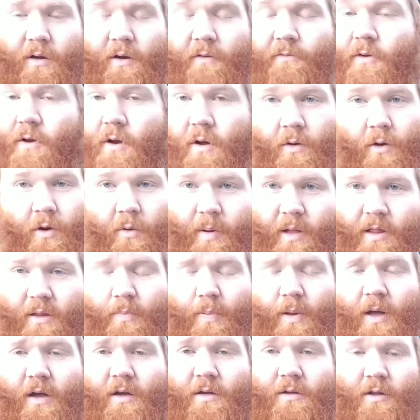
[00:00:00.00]
If you don't know about
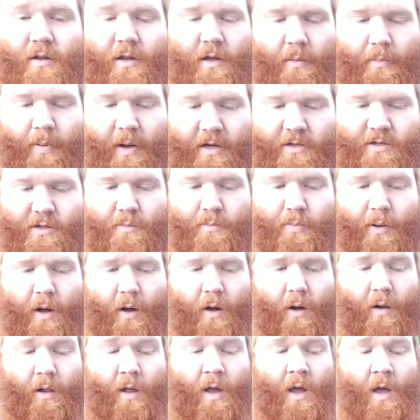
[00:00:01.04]
the Apostle
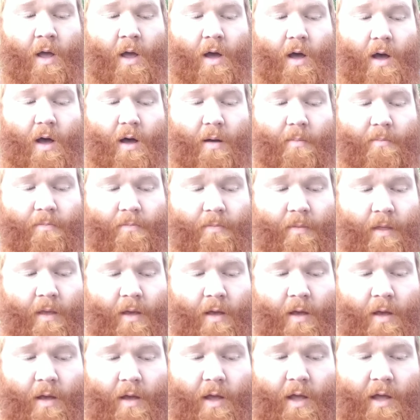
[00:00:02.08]
Paul,
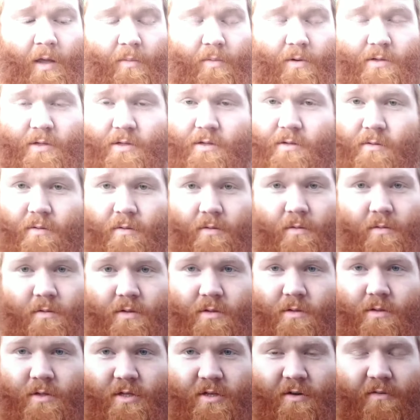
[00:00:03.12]
he was
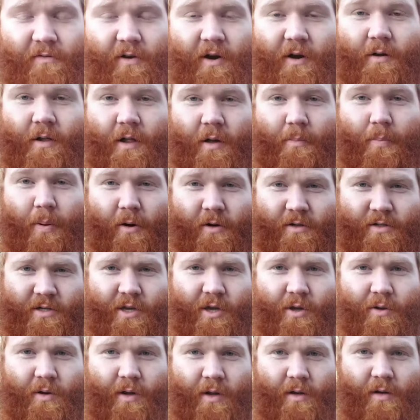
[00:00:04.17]
severely
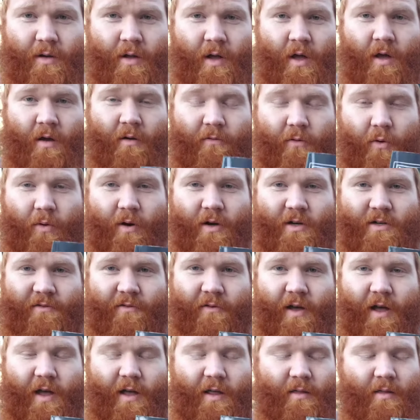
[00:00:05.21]
persecuted for his
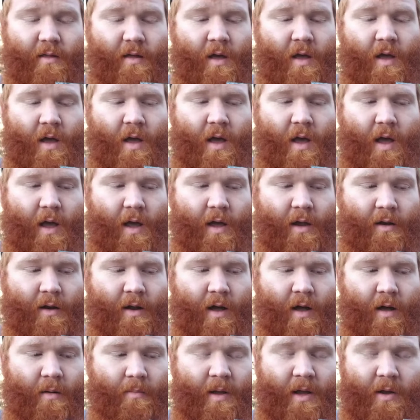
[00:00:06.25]
faith, and
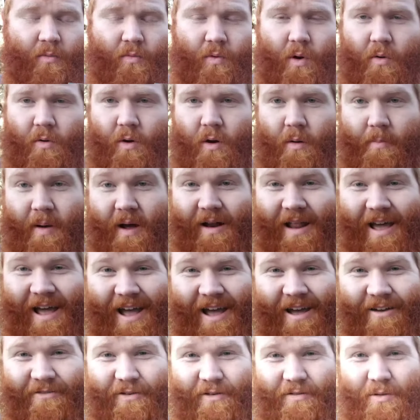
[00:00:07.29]
he wrote about
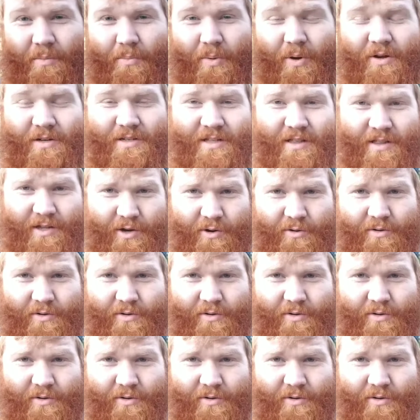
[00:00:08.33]
half of the books in the New